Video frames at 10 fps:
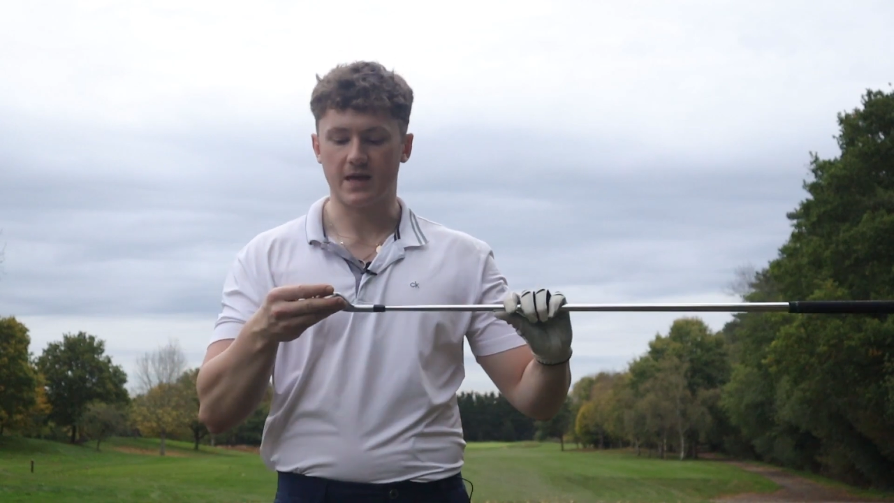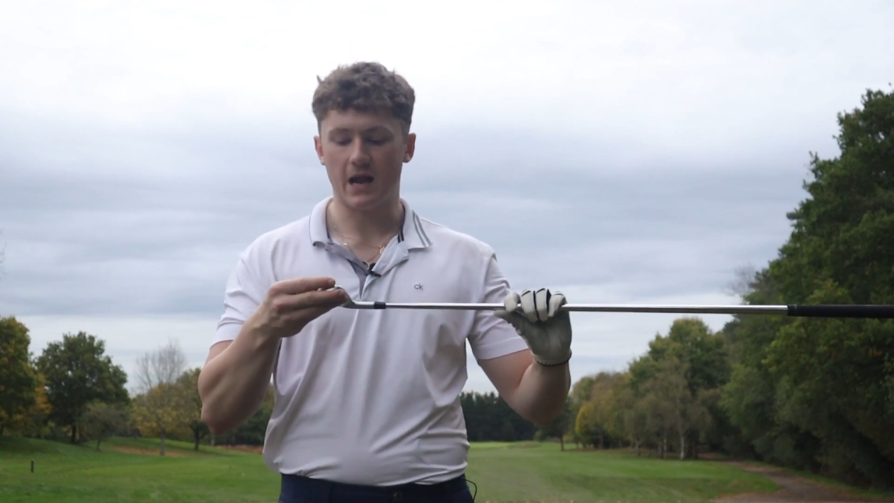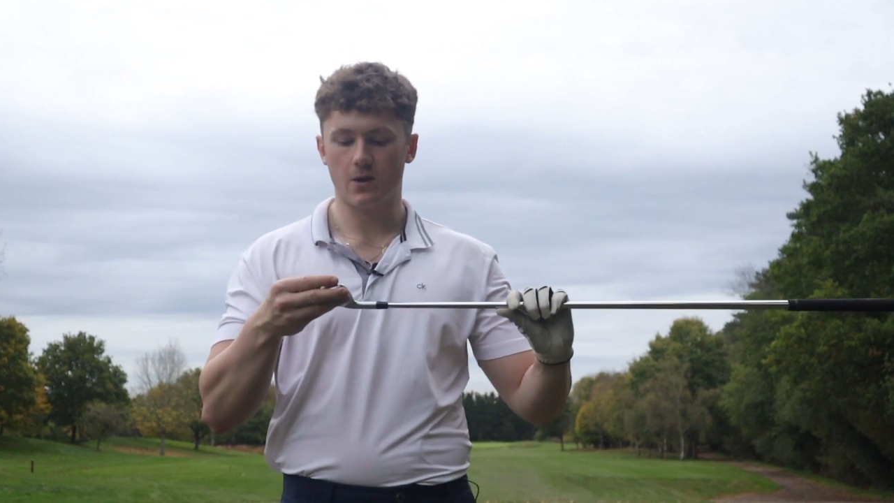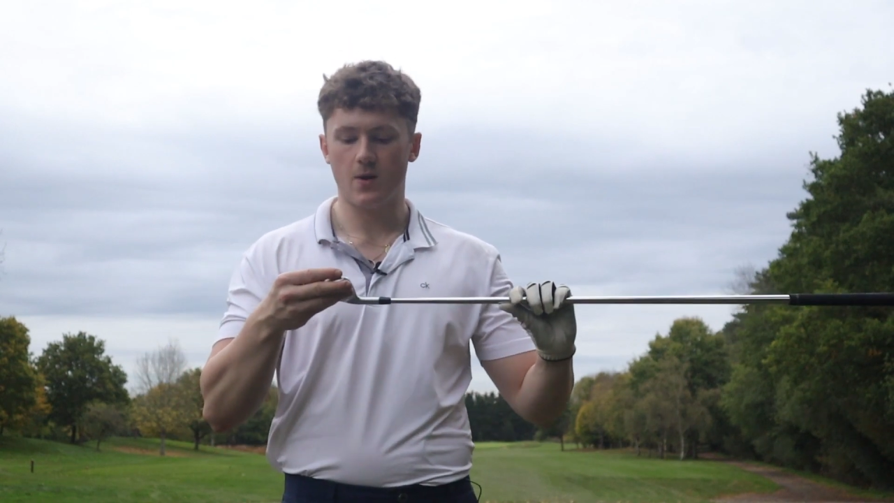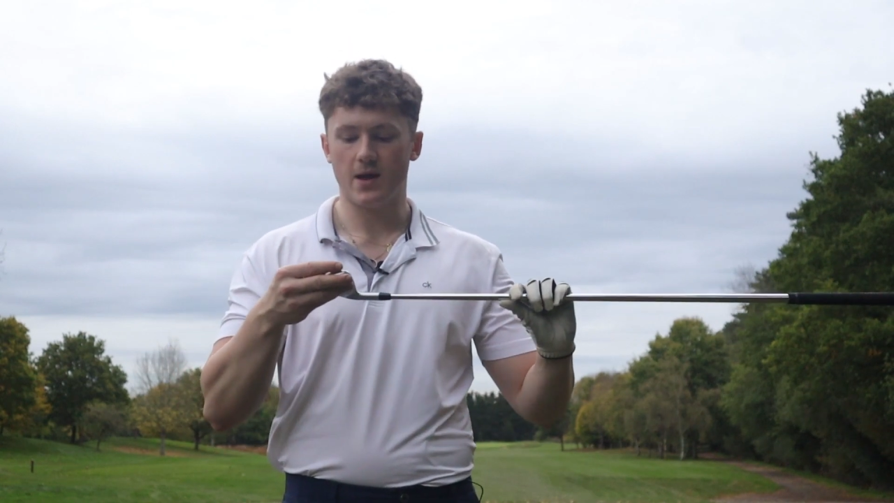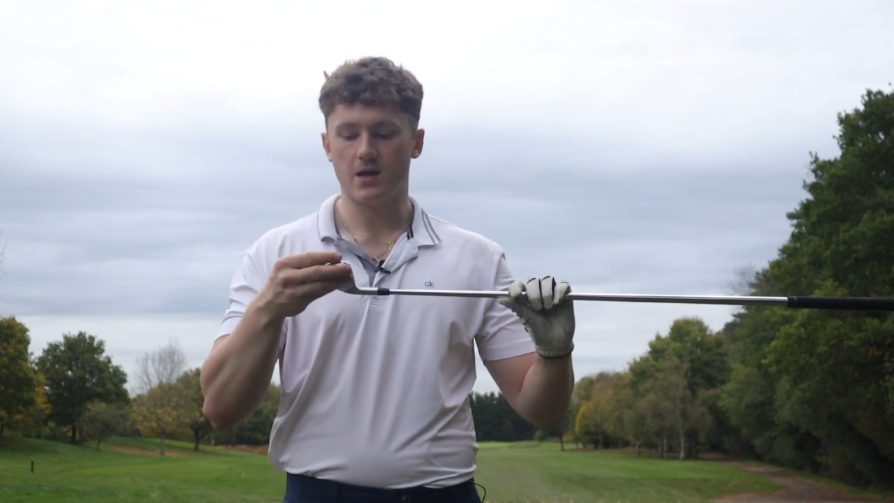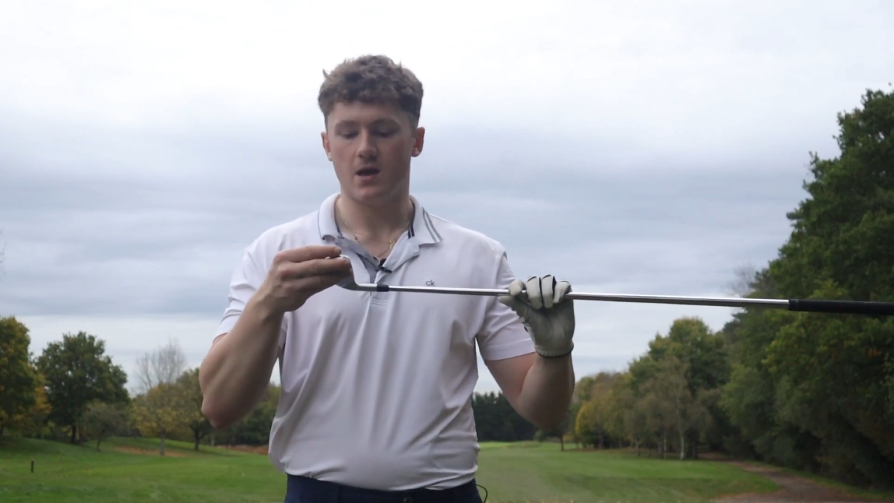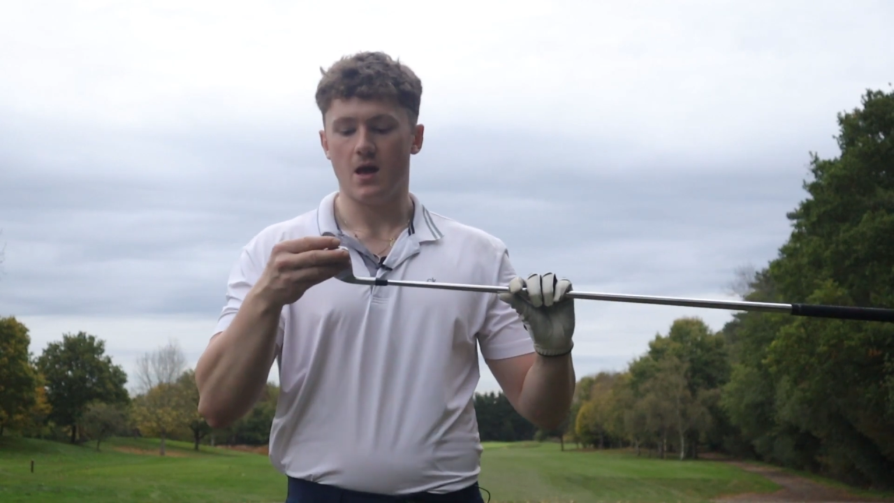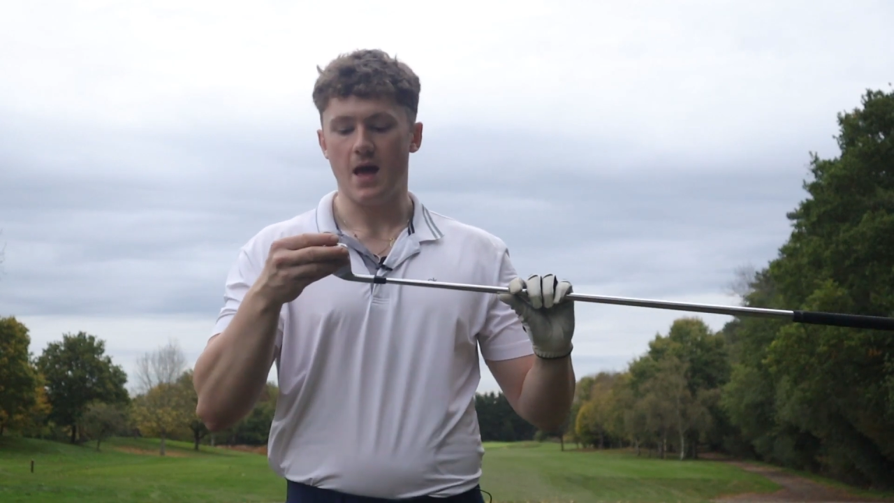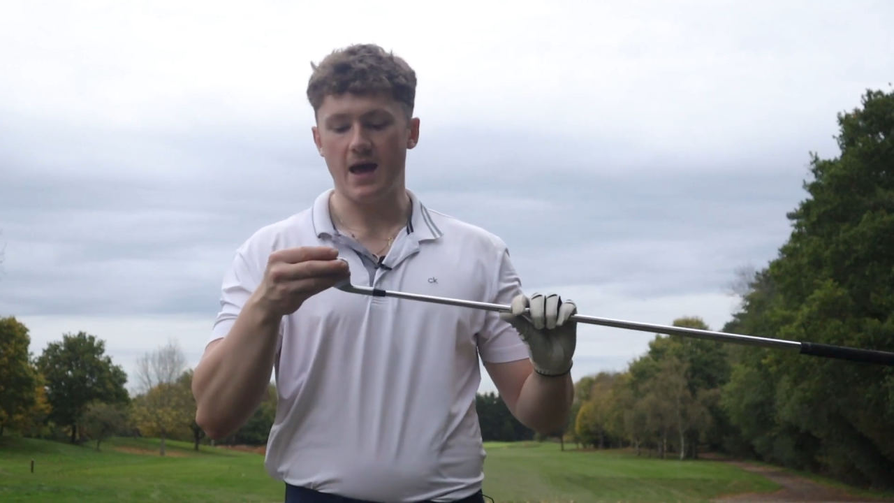Callaway
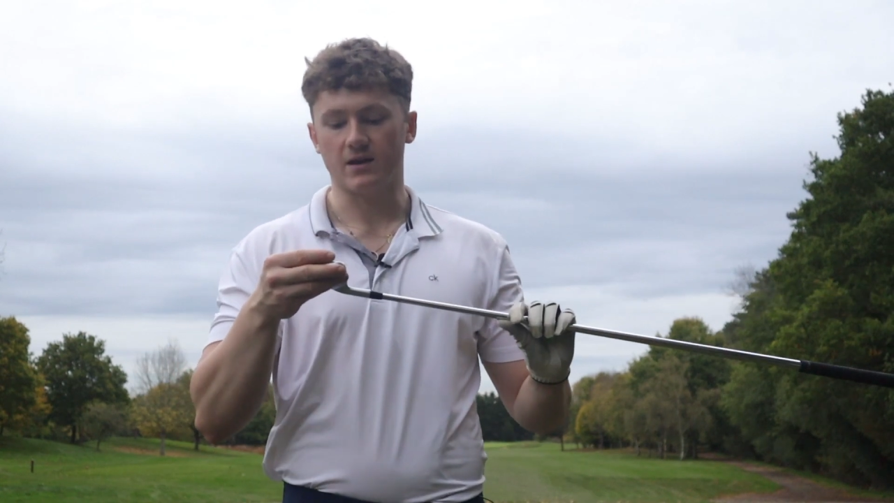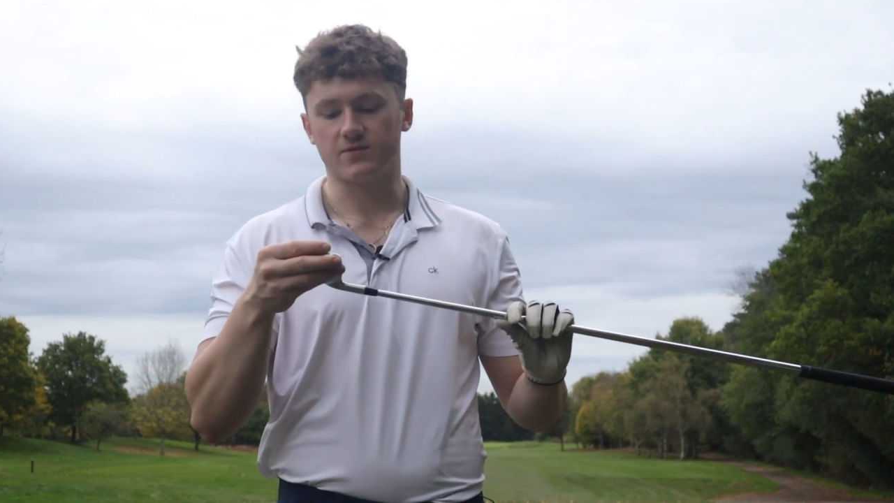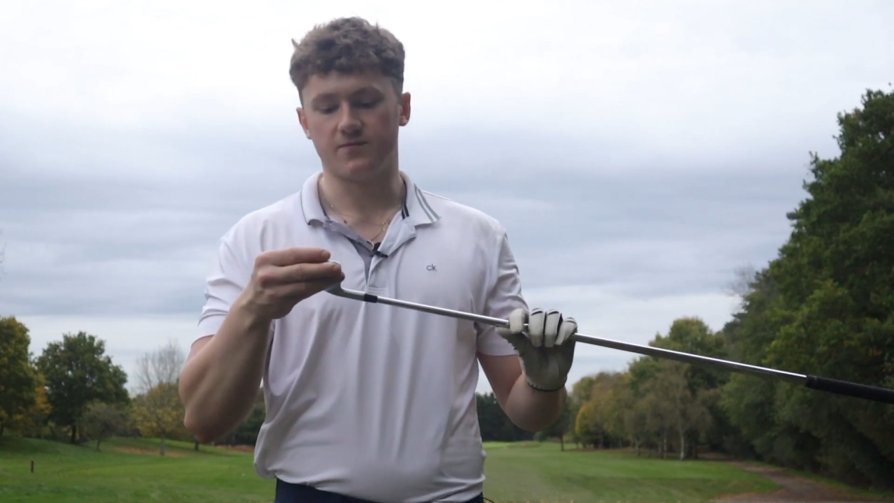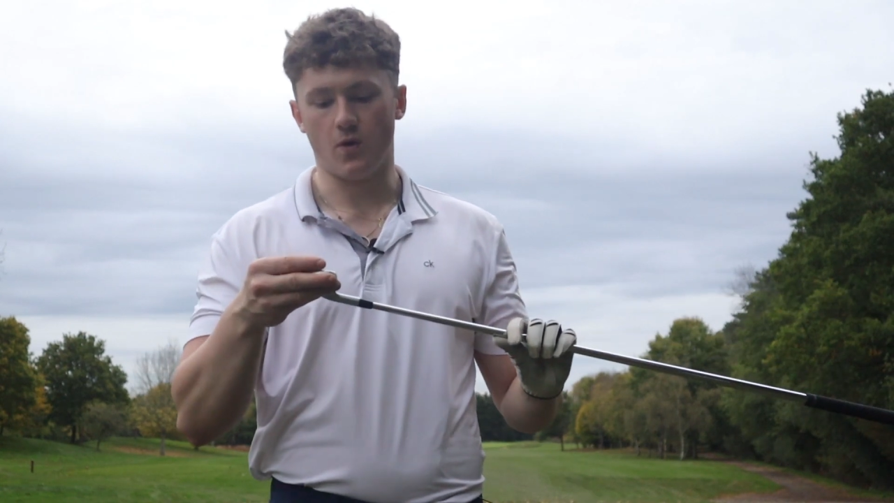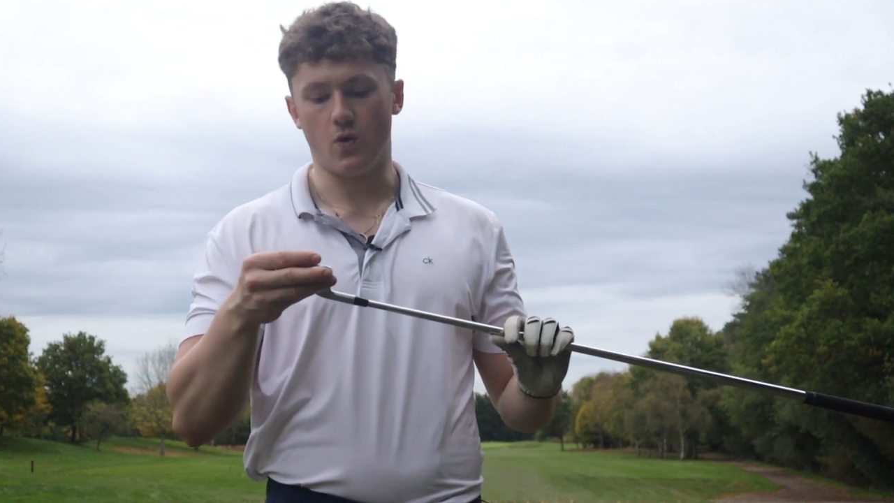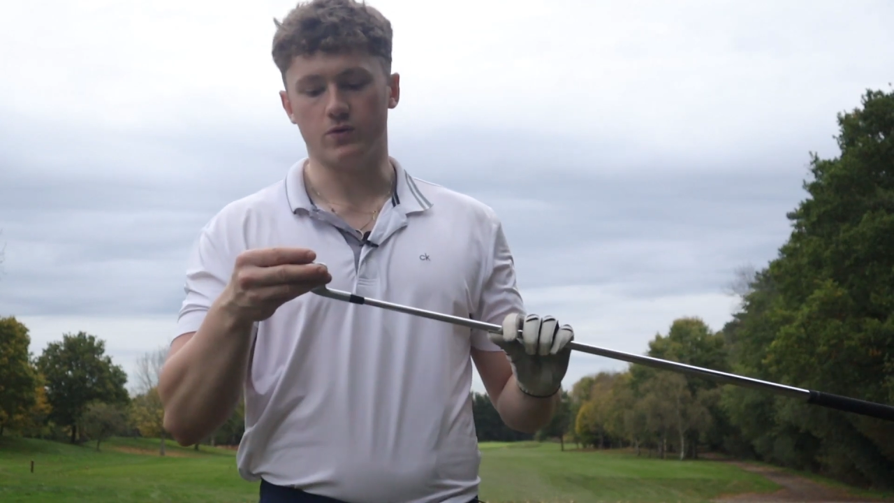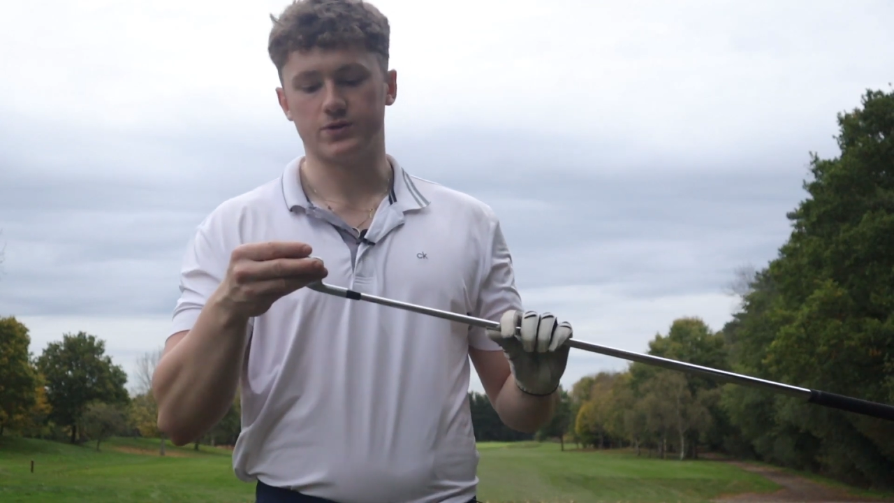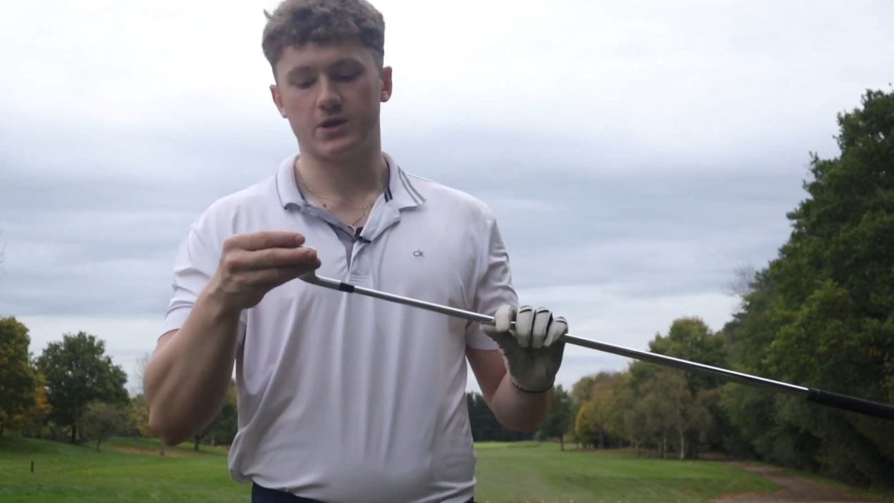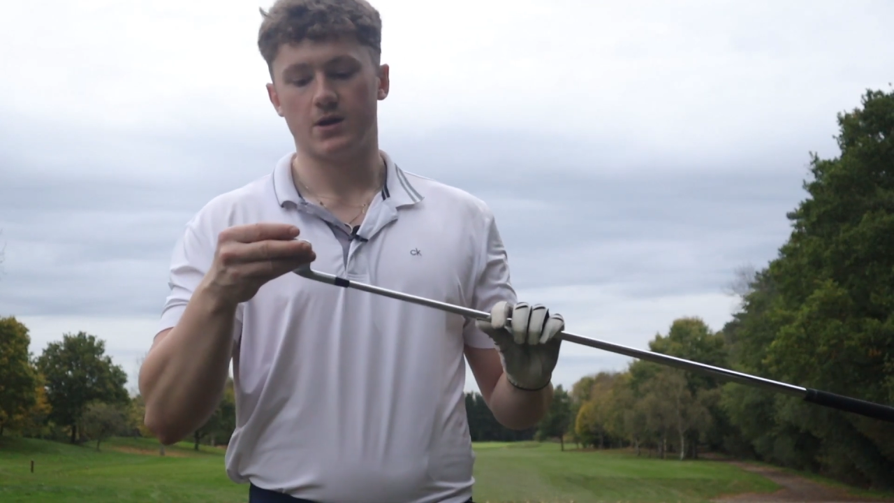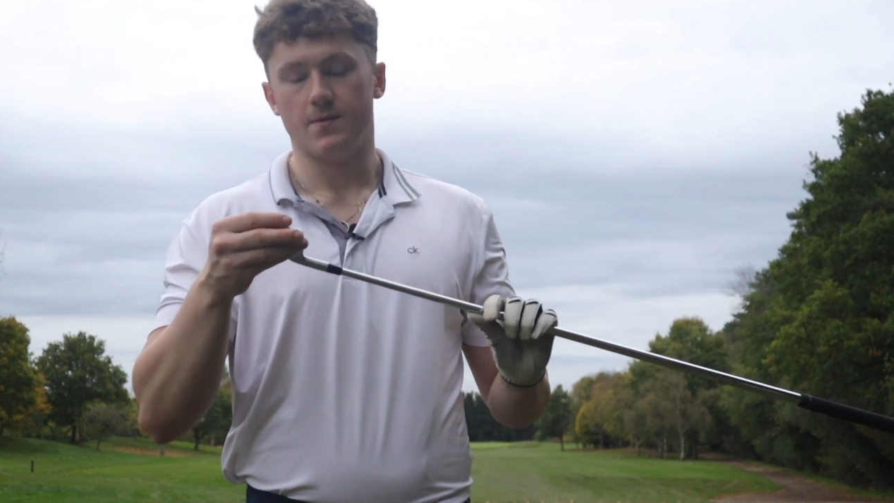X
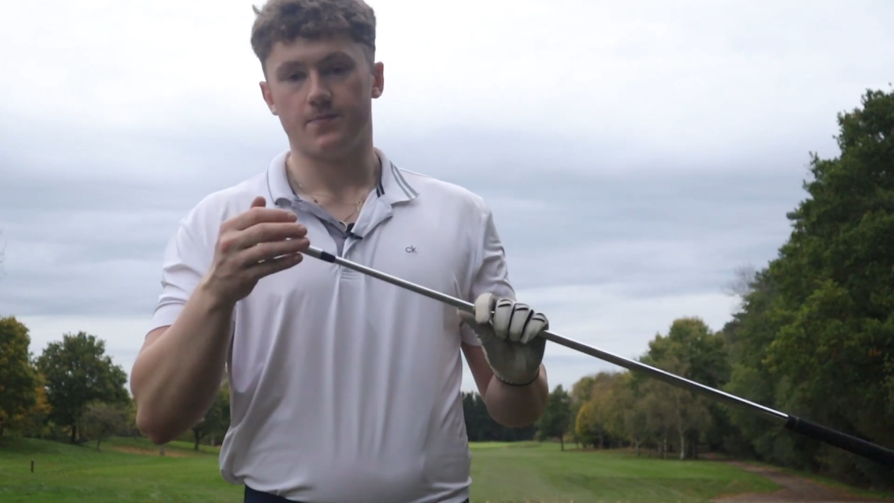Forged